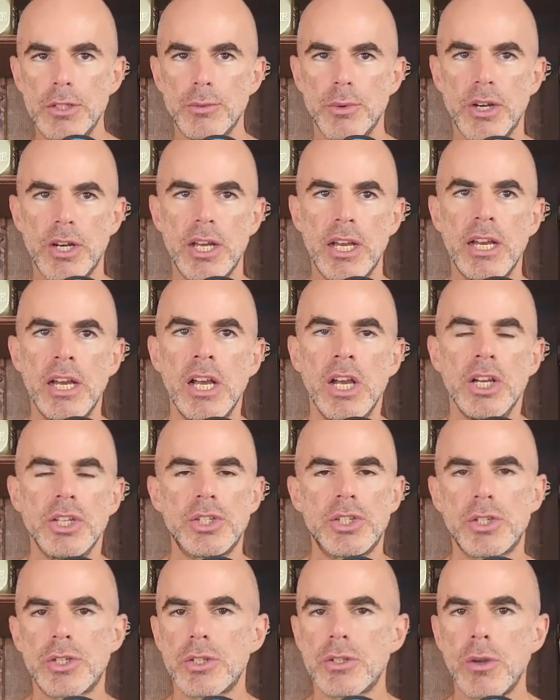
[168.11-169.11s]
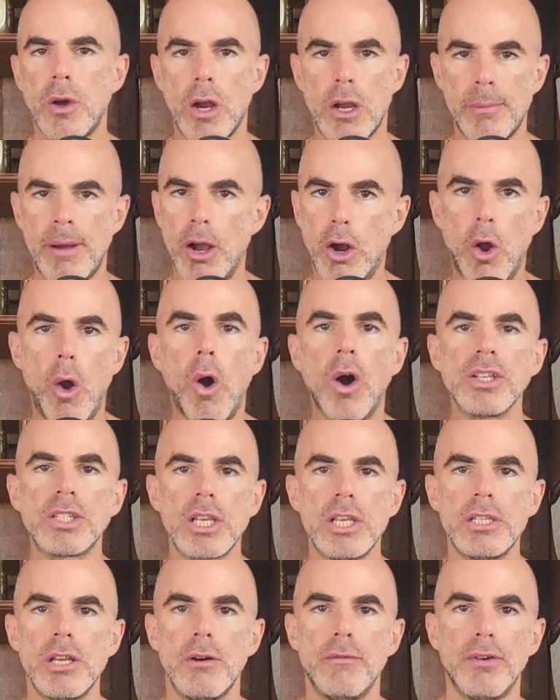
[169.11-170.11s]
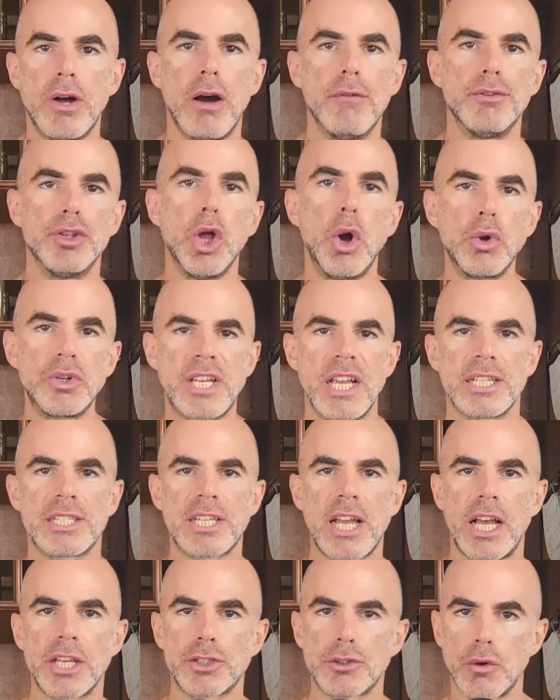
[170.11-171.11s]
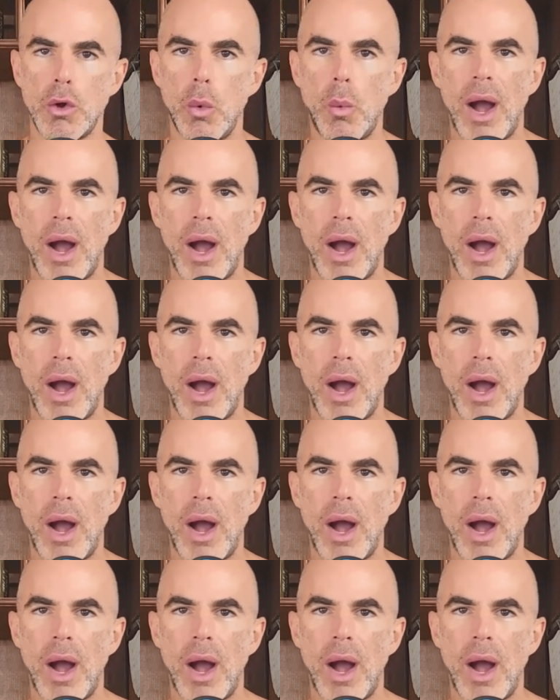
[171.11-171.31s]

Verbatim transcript: We're going to talk about causes of low testosterone,